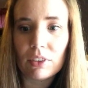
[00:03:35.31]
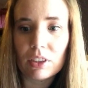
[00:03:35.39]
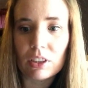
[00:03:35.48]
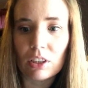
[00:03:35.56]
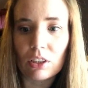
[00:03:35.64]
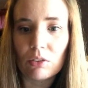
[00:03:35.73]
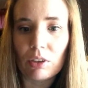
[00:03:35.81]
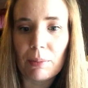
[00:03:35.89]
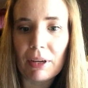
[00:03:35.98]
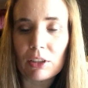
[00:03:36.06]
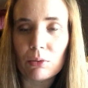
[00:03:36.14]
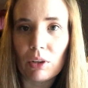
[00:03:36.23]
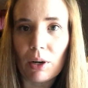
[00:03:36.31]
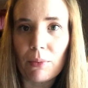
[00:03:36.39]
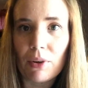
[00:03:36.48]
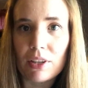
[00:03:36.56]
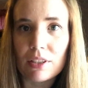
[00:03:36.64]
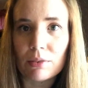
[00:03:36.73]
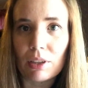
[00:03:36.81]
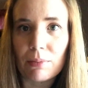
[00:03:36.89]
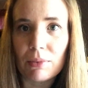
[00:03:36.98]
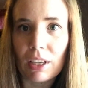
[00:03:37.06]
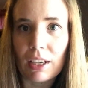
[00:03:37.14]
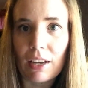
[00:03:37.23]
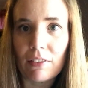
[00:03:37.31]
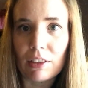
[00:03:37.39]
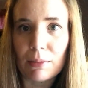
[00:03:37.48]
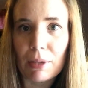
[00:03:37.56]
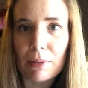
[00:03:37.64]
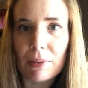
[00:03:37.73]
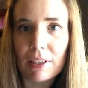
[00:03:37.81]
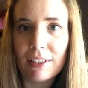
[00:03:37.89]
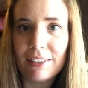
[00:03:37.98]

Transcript: it's going to go right back to where I was when I'm done having the baby.